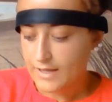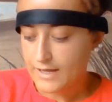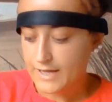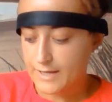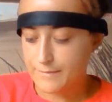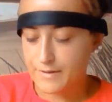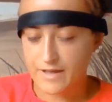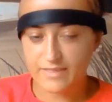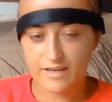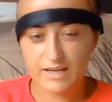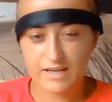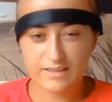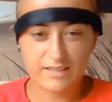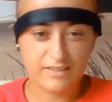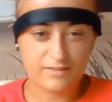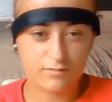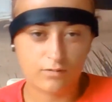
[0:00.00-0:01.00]
I then
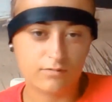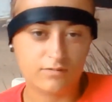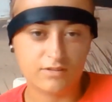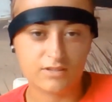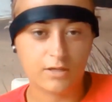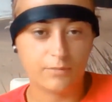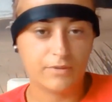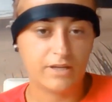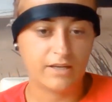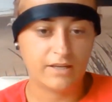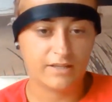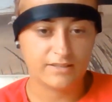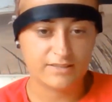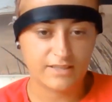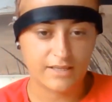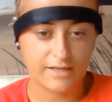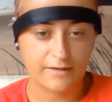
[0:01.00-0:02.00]
had these doctors coming in
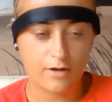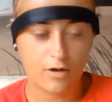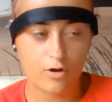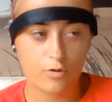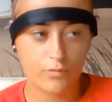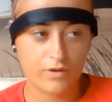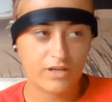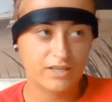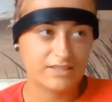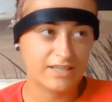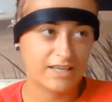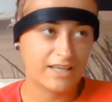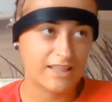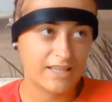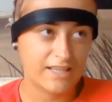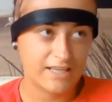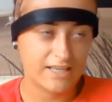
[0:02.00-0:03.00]
and saying, oh, we're going to
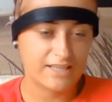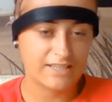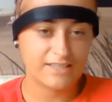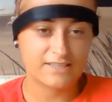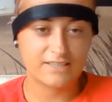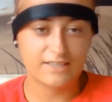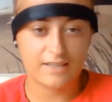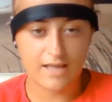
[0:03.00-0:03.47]
take this,